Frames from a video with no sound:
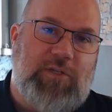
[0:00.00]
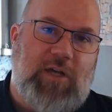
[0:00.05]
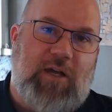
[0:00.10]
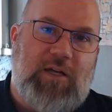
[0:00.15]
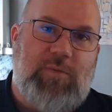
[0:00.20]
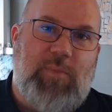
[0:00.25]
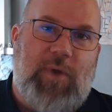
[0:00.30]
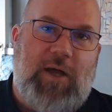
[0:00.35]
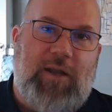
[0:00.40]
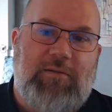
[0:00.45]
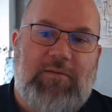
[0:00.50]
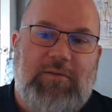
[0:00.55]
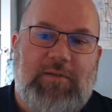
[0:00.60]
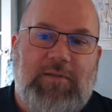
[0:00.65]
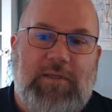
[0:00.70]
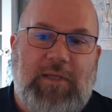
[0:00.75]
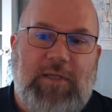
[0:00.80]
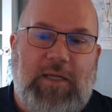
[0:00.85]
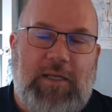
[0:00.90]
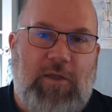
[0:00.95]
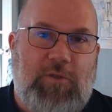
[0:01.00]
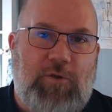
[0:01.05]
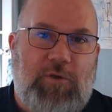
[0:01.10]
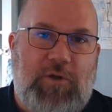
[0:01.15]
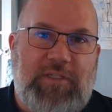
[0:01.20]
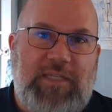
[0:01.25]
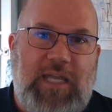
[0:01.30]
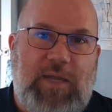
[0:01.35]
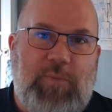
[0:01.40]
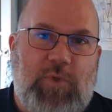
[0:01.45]
talked about
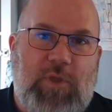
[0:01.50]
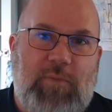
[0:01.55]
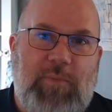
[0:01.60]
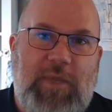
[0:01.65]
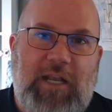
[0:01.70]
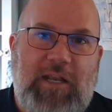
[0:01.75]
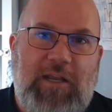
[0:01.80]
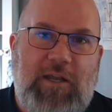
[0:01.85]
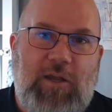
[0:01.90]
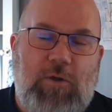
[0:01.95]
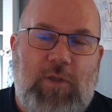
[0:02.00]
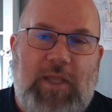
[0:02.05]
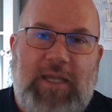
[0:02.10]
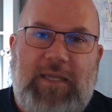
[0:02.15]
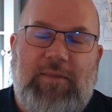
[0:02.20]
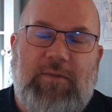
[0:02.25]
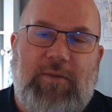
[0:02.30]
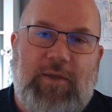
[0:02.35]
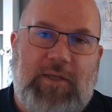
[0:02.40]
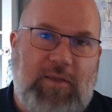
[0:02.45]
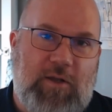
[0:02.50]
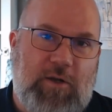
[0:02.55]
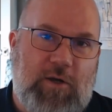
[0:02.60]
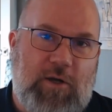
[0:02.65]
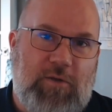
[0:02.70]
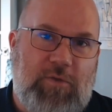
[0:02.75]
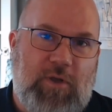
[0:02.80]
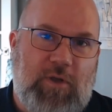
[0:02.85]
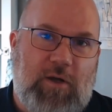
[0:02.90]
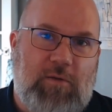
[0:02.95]
another example a minute ago. Like
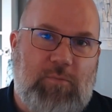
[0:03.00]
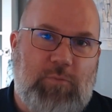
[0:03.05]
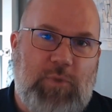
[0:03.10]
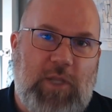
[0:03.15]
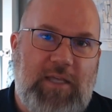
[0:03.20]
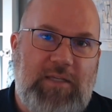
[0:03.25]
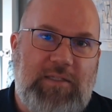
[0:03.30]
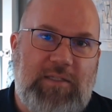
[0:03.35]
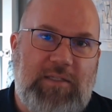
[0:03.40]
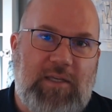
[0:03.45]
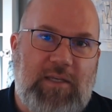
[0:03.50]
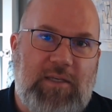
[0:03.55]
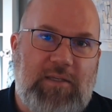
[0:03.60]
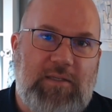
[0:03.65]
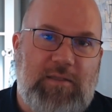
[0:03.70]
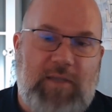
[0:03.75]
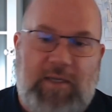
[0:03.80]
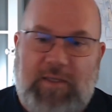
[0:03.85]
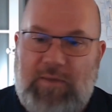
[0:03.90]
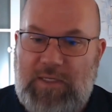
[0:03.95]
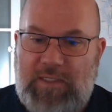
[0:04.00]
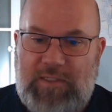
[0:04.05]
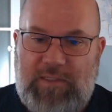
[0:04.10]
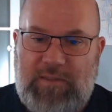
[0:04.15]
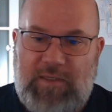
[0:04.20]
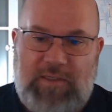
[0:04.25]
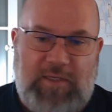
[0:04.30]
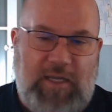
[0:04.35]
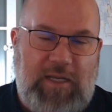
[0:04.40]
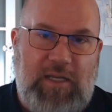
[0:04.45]
there are places like
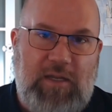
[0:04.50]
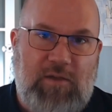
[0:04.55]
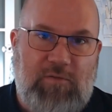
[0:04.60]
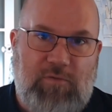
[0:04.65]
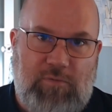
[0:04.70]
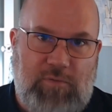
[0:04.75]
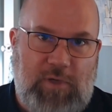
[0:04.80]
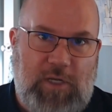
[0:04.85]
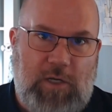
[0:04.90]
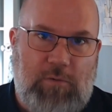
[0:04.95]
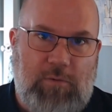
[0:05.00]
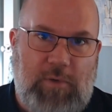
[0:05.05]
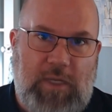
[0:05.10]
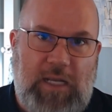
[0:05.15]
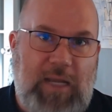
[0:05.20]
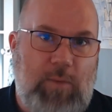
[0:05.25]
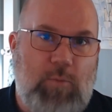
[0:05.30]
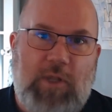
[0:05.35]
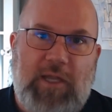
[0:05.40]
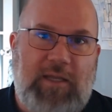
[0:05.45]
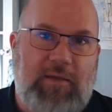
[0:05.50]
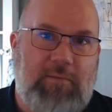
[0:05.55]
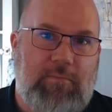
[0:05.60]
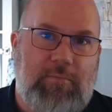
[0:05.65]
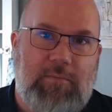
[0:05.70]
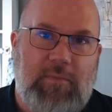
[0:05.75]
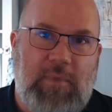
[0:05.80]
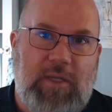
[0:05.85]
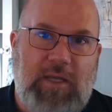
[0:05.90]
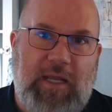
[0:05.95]
this idea of,
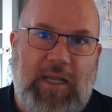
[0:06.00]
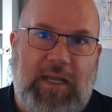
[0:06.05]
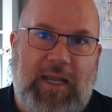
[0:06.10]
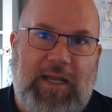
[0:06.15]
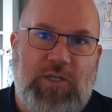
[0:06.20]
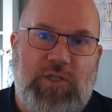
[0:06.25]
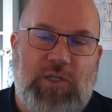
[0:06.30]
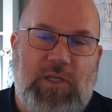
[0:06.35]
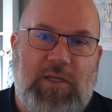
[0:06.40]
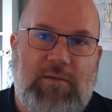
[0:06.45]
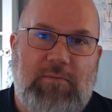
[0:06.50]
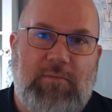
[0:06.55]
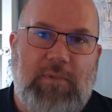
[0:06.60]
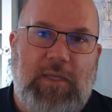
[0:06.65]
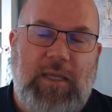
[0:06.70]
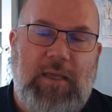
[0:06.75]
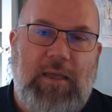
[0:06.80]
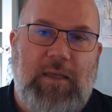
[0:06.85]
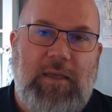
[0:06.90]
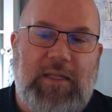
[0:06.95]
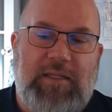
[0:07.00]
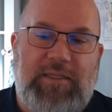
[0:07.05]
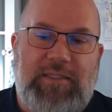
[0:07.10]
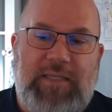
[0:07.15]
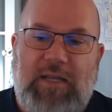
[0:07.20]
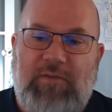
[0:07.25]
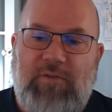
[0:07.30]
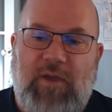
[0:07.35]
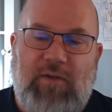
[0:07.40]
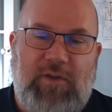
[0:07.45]
enabling a connection
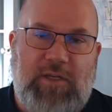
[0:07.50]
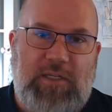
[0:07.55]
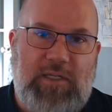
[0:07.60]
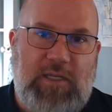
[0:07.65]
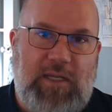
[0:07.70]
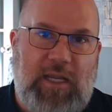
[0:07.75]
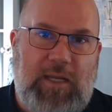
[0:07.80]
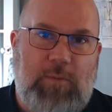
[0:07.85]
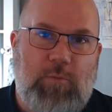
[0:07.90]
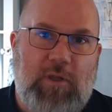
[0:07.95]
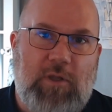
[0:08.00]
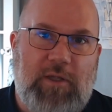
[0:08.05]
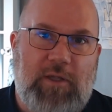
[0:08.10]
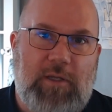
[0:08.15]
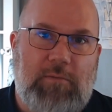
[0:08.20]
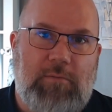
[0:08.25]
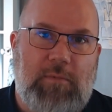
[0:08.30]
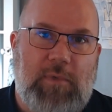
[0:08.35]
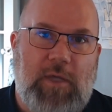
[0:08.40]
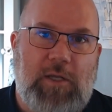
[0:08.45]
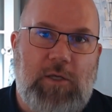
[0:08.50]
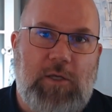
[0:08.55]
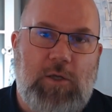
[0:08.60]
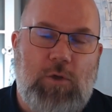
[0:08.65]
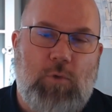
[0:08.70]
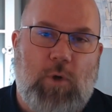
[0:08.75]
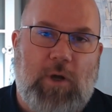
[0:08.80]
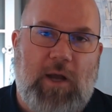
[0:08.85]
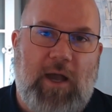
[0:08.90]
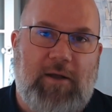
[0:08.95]
instead of having to enable a
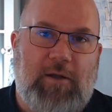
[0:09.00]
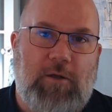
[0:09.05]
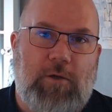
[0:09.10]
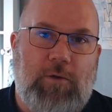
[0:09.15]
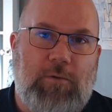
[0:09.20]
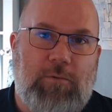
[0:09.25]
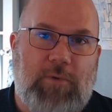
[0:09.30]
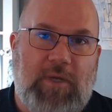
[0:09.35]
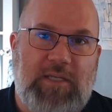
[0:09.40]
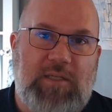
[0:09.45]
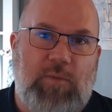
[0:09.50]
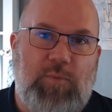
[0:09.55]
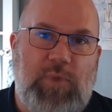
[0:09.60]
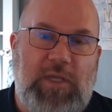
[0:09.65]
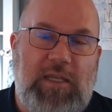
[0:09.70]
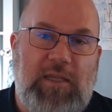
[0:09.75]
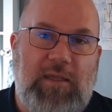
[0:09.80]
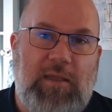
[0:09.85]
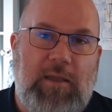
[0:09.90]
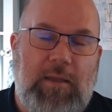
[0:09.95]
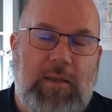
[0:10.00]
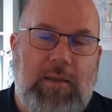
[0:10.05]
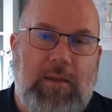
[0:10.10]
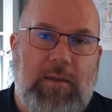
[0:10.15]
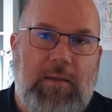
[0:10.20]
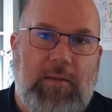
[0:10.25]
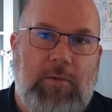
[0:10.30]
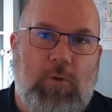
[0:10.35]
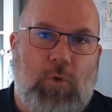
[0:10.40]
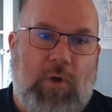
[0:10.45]
new Workato recipe
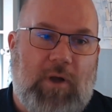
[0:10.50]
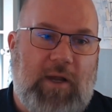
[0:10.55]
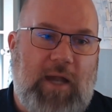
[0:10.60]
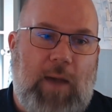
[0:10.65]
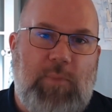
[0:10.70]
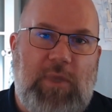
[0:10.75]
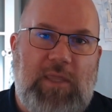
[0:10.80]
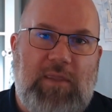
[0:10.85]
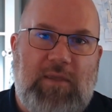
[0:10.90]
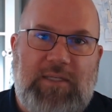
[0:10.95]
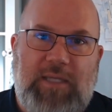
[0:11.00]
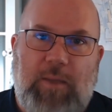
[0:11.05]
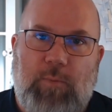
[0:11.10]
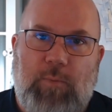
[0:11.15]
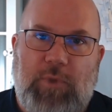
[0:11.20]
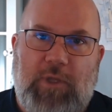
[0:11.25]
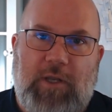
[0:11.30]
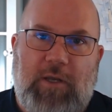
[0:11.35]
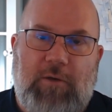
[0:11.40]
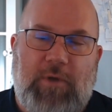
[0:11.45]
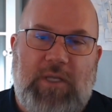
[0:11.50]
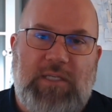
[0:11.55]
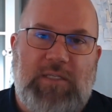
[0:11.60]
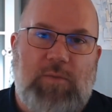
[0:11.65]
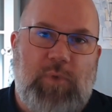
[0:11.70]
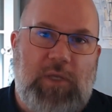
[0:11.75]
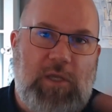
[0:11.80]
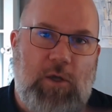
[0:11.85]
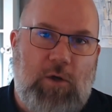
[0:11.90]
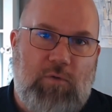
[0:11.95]
or copy the templated
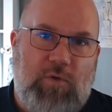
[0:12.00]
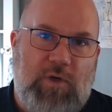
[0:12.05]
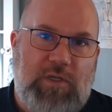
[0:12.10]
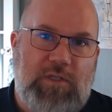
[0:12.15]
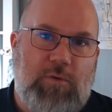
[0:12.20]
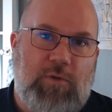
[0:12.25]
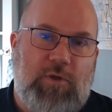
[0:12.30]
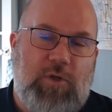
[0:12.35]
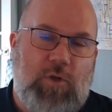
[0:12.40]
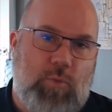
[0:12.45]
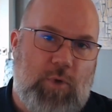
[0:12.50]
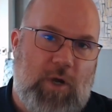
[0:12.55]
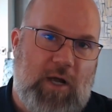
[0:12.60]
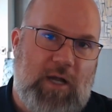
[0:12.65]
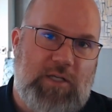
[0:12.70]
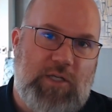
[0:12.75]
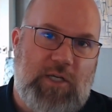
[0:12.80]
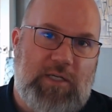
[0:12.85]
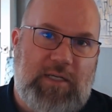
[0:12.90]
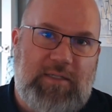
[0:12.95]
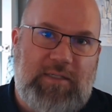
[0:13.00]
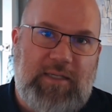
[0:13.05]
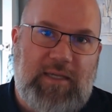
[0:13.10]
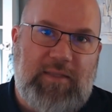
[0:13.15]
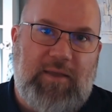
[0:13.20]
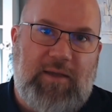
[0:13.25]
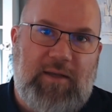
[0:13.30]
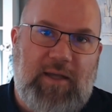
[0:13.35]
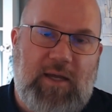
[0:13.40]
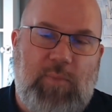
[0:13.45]
recipe over to a new project and
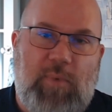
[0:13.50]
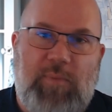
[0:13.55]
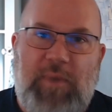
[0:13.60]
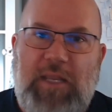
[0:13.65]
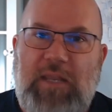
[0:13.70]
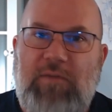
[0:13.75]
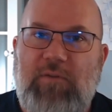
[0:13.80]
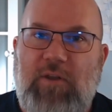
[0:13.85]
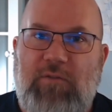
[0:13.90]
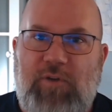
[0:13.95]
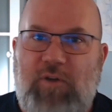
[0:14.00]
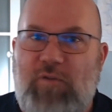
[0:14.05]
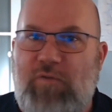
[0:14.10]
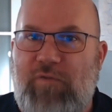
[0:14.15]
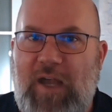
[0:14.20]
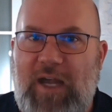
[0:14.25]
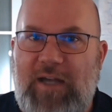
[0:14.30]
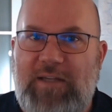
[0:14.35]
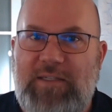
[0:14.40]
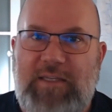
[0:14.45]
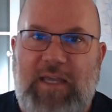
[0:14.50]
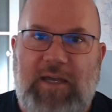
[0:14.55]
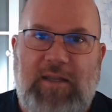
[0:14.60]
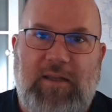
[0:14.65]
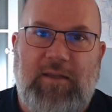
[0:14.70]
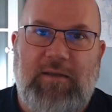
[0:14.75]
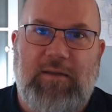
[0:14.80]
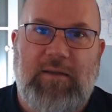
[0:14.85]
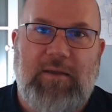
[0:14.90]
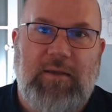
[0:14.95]
set that up. I mean, even if you're fast
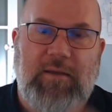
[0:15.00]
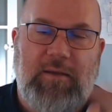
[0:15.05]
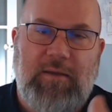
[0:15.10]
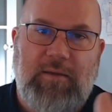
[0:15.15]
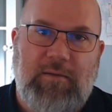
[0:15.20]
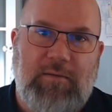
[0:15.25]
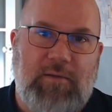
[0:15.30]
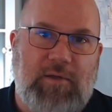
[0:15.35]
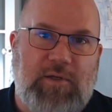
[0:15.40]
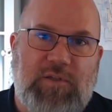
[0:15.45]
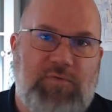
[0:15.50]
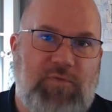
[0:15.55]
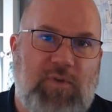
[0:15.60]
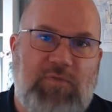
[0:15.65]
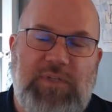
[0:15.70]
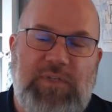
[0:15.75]
at it, there's